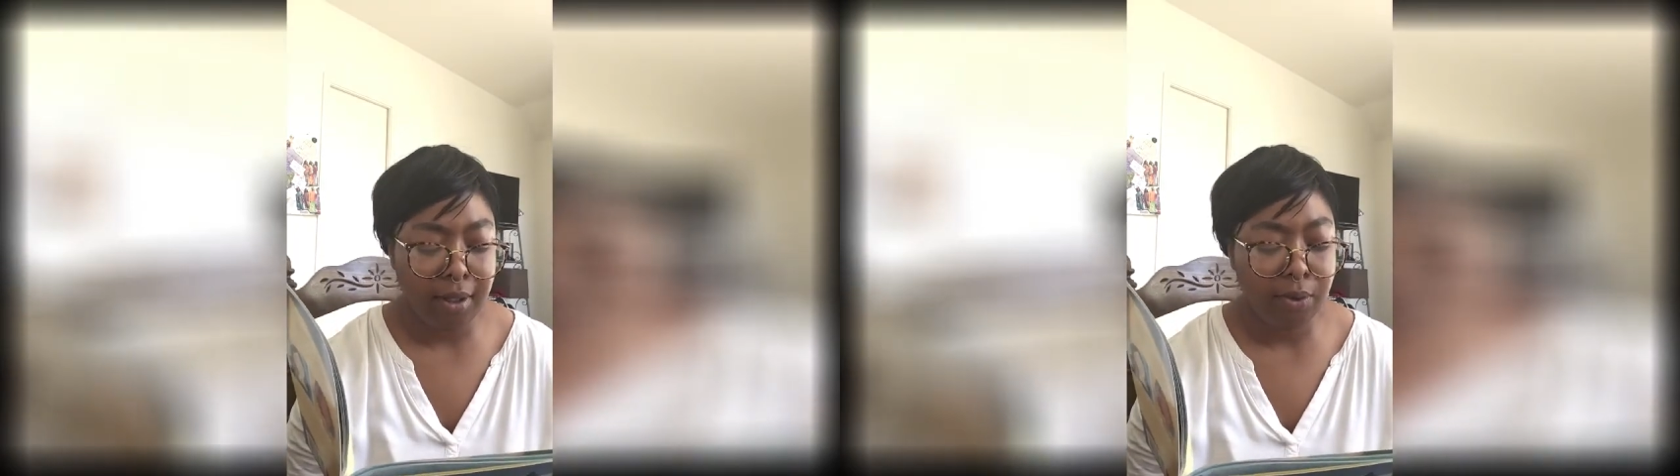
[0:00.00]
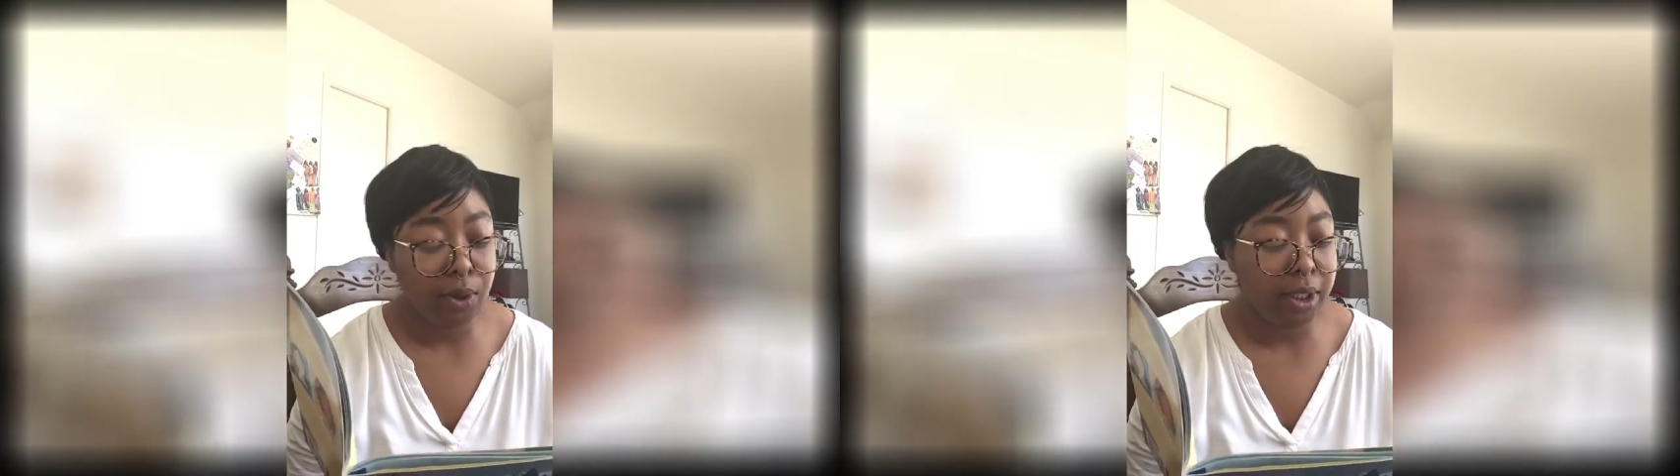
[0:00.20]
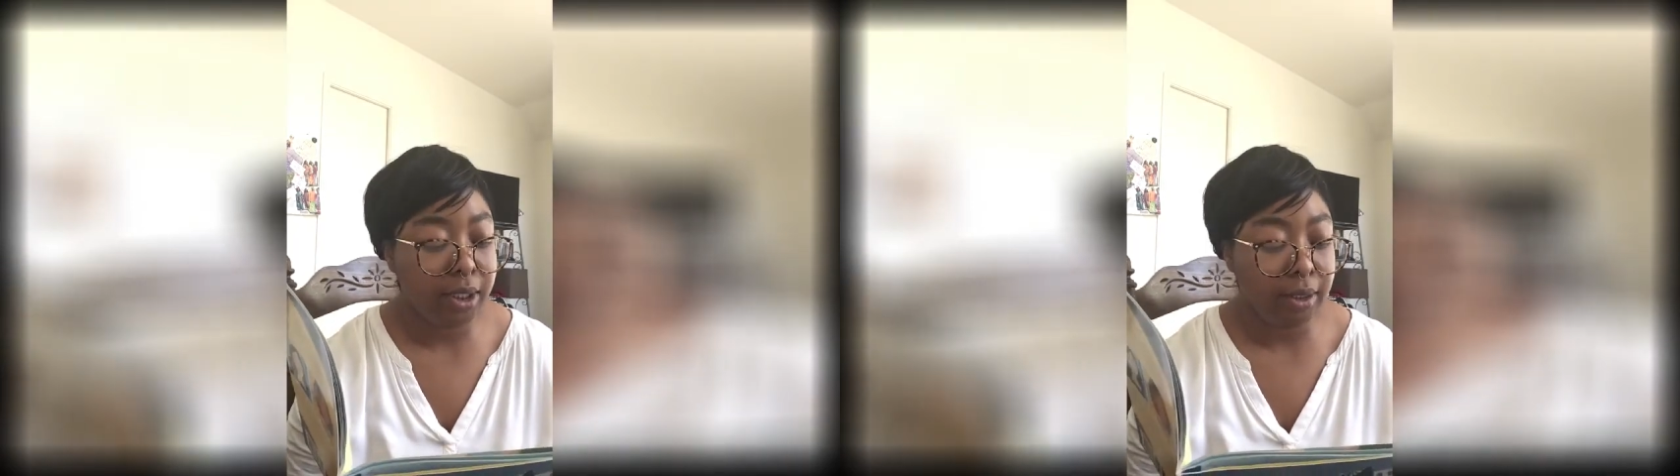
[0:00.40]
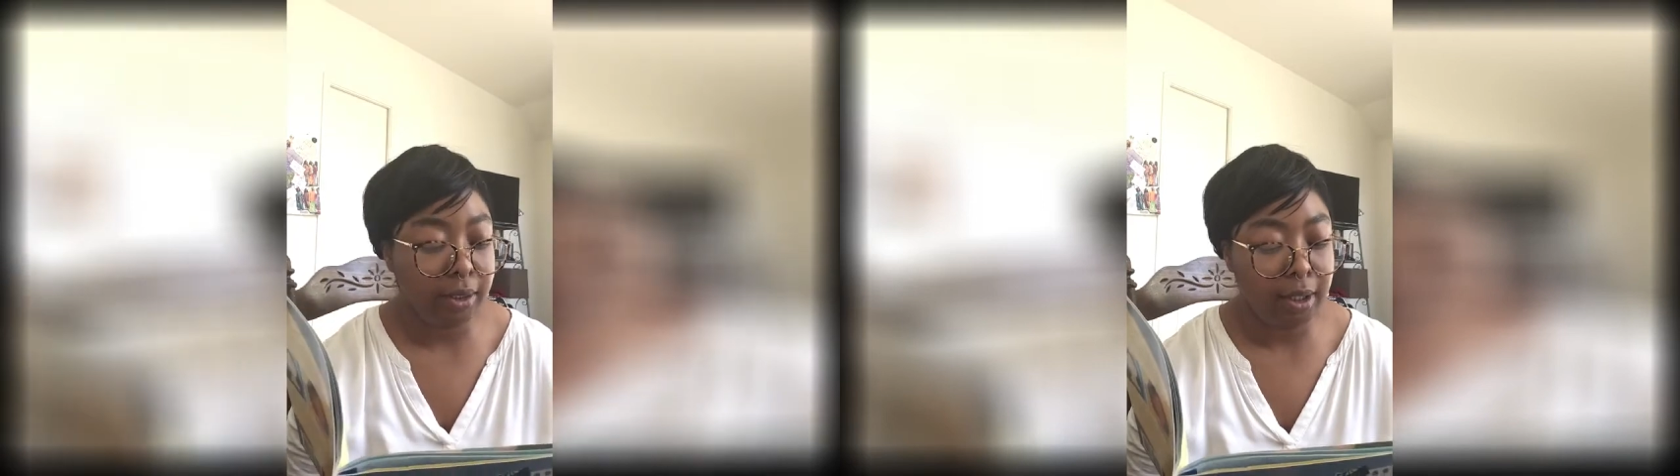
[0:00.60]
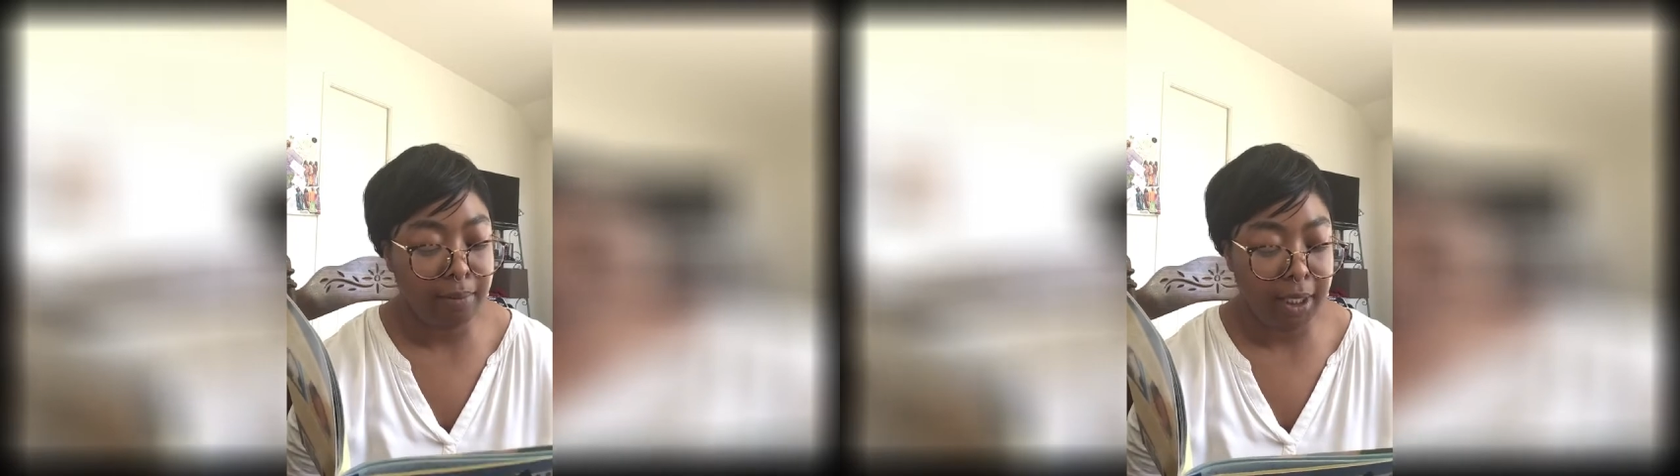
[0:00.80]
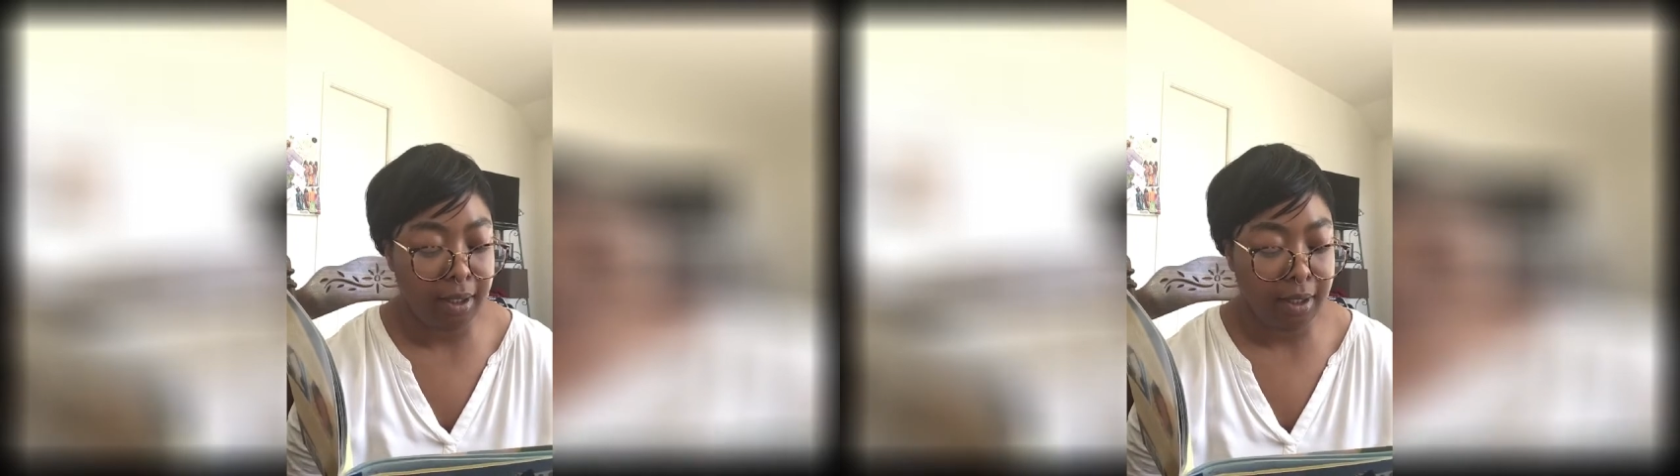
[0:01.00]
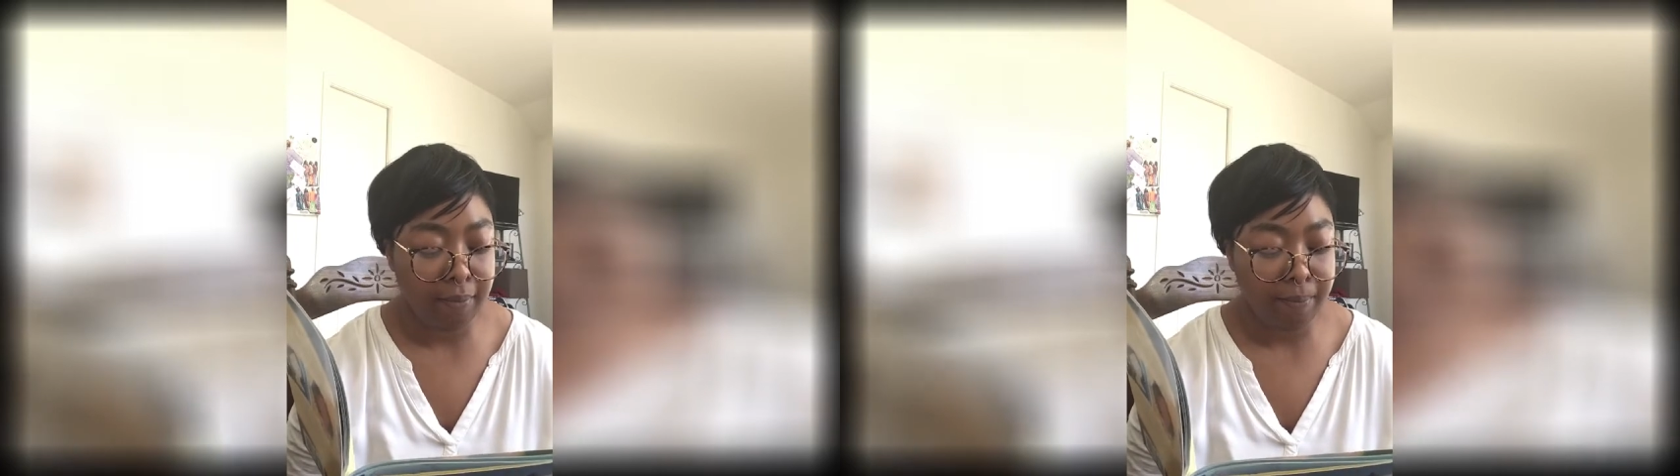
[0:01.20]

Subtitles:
Rolinda looked at me.